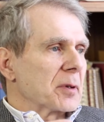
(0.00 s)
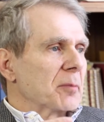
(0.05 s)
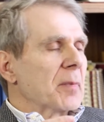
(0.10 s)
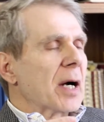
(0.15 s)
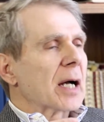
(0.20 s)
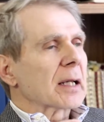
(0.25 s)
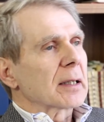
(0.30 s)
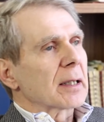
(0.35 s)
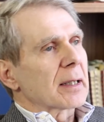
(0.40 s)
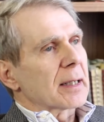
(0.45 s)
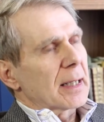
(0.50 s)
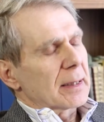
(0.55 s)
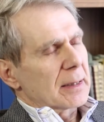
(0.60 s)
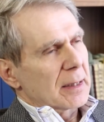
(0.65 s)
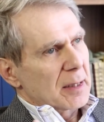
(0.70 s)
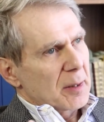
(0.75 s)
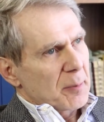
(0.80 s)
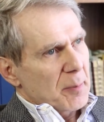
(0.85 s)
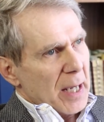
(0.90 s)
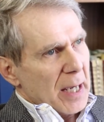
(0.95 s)
model that
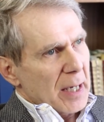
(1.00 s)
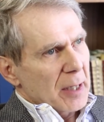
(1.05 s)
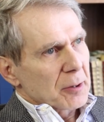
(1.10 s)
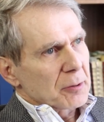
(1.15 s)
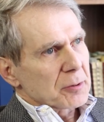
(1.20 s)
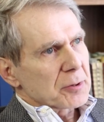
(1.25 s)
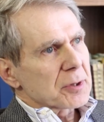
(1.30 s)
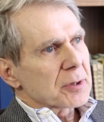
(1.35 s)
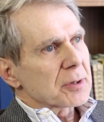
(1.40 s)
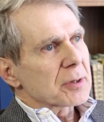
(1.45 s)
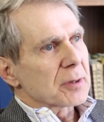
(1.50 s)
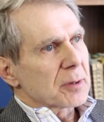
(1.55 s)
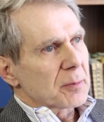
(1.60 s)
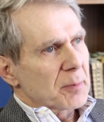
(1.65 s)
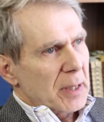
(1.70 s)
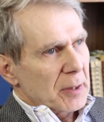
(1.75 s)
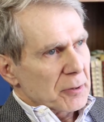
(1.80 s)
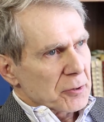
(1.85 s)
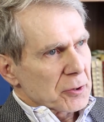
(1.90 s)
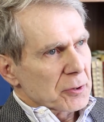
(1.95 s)
in a mouse. The
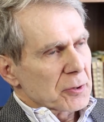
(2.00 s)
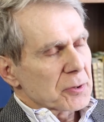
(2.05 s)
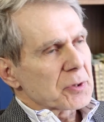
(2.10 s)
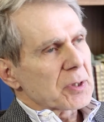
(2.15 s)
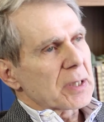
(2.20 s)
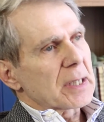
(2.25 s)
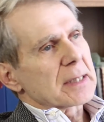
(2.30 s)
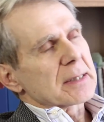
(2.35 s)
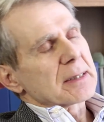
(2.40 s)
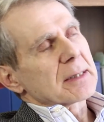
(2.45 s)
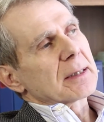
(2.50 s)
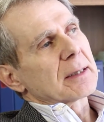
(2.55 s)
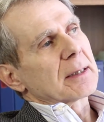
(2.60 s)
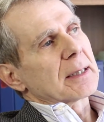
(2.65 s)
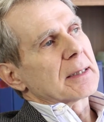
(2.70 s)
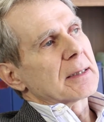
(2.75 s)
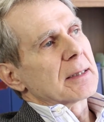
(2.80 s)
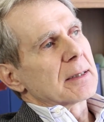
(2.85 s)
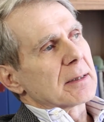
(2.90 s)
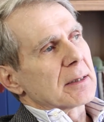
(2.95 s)
mouse also has
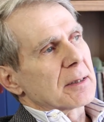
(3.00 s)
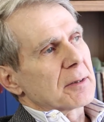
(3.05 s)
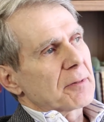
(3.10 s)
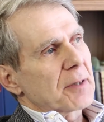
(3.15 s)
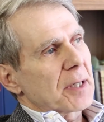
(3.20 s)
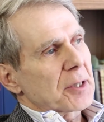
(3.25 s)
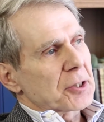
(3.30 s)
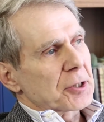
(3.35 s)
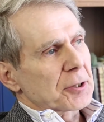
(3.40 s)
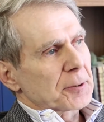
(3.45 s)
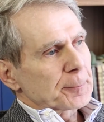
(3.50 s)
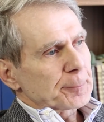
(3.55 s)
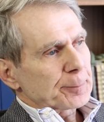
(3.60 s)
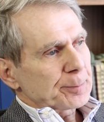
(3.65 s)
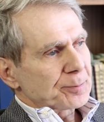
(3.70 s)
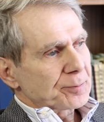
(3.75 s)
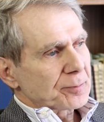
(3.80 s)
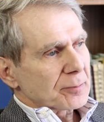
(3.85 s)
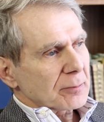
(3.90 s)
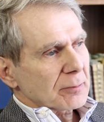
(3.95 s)
latent infection.
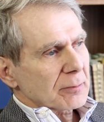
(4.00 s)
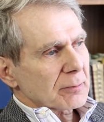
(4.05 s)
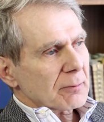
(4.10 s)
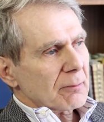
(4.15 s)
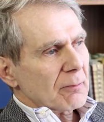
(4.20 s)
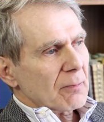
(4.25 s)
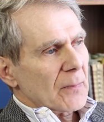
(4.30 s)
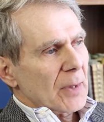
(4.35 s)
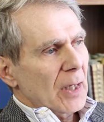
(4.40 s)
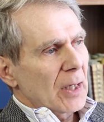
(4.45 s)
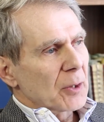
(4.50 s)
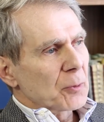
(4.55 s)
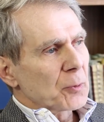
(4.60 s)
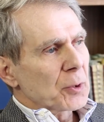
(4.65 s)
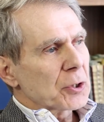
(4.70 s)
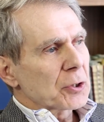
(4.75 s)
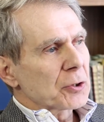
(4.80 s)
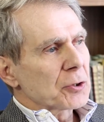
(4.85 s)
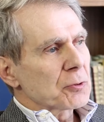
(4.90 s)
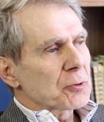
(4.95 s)
And
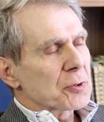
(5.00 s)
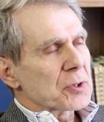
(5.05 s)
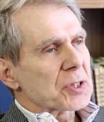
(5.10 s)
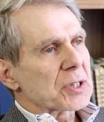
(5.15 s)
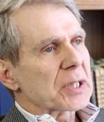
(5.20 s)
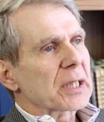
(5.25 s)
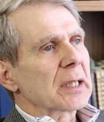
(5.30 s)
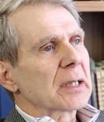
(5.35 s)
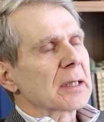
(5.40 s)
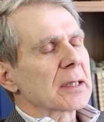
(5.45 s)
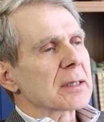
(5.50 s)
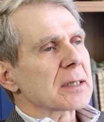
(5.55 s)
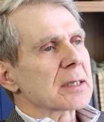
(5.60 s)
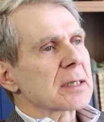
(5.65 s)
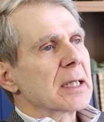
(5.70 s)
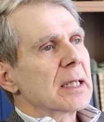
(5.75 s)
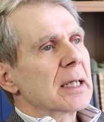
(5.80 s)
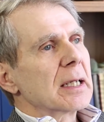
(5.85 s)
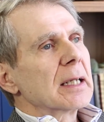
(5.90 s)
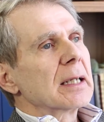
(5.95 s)
we can use cells
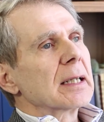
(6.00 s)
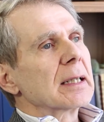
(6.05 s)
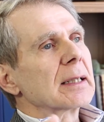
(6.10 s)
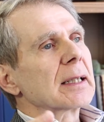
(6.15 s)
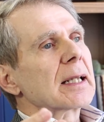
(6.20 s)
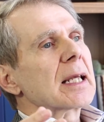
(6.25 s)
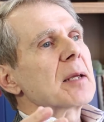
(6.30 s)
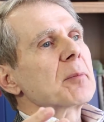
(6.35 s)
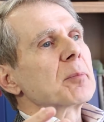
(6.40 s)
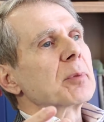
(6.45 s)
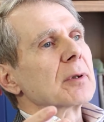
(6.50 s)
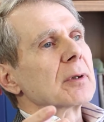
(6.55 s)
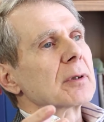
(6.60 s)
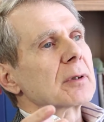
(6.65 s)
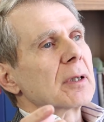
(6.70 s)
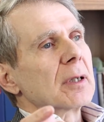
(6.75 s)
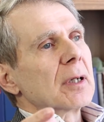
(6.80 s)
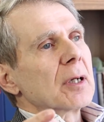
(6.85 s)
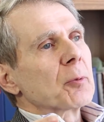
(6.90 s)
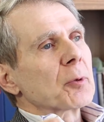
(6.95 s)

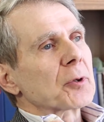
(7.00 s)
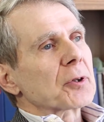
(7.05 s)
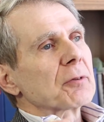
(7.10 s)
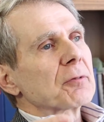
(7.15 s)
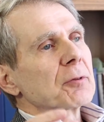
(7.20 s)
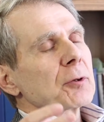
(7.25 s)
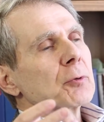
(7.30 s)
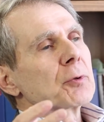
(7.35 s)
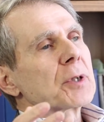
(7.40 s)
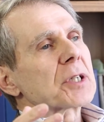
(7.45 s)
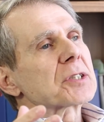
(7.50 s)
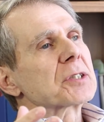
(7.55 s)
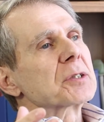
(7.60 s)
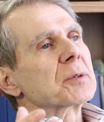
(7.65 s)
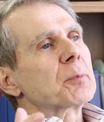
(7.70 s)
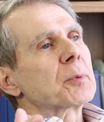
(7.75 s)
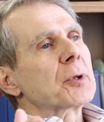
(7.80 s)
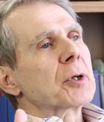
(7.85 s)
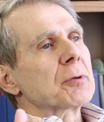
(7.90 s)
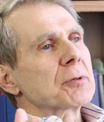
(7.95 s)
labeled with a
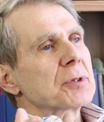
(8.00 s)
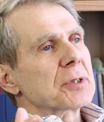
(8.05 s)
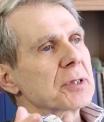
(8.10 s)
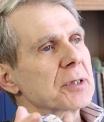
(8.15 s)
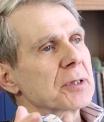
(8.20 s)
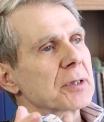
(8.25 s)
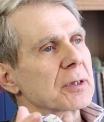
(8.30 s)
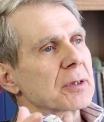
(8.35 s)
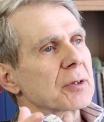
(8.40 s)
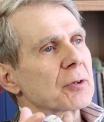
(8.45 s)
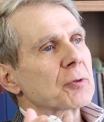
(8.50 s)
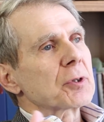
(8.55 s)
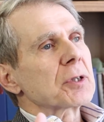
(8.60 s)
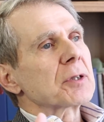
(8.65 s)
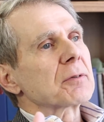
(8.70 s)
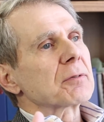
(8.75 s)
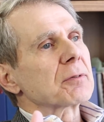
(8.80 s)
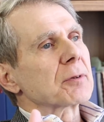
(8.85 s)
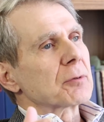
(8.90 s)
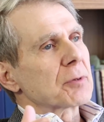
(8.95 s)
fluorescent protein,
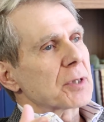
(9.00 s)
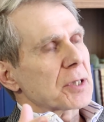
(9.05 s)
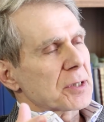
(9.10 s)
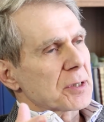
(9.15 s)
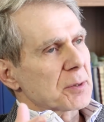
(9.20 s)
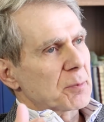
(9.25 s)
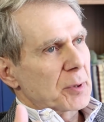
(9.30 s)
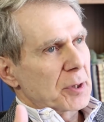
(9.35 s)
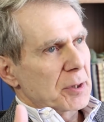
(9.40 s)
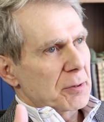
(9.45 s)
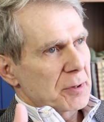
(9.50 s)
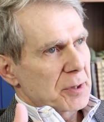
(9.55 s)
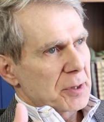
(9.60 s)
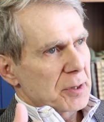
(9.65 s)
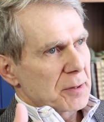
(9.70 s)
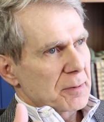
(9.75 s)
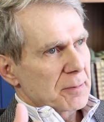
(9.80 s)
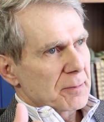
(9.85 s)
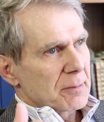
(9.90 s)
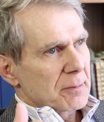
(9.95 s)
green fluorescent protein.